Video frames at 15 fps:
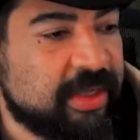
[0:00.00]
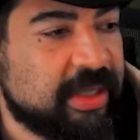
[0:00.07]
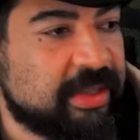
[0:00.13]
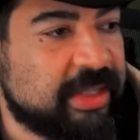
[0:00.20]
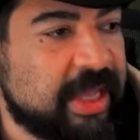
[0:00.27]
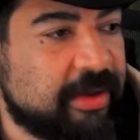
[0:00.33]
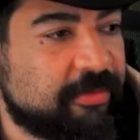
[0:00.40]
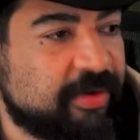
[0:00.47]

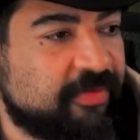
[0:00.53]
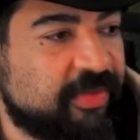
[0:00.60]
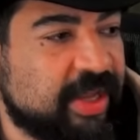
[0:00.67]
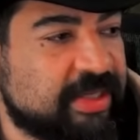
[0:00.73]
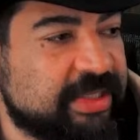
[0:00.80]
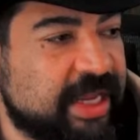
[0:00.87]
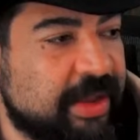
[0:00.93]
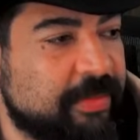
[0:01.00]
Get that
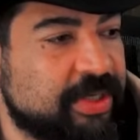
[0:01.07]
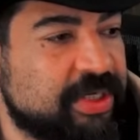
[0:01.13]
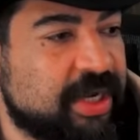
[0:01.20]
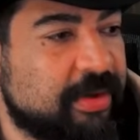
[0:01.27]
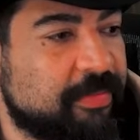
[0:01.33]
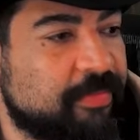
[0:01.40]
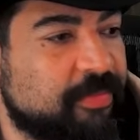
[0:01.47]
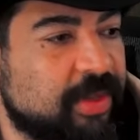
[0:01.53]
reflect damage
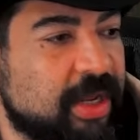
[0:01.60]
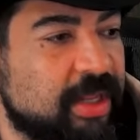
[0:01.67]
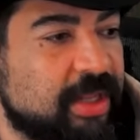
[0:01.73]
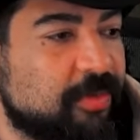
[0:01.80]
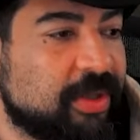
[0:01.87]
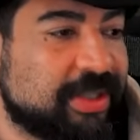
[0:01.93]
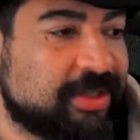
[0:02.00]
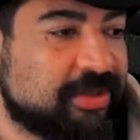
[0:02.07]
up. Not only
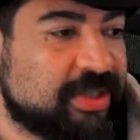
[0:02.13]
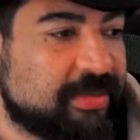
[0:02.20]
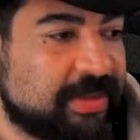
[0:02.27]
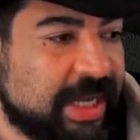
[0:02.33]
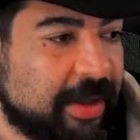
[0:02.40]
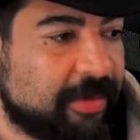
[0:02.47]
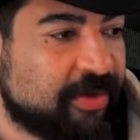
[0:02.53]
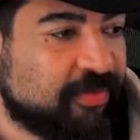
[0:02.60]
will it do some
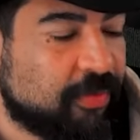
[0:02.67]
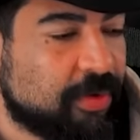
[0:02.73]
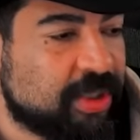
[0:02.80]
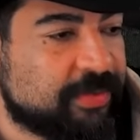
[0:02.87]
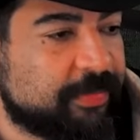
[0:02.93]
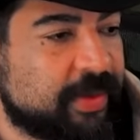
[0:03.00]
damage for us,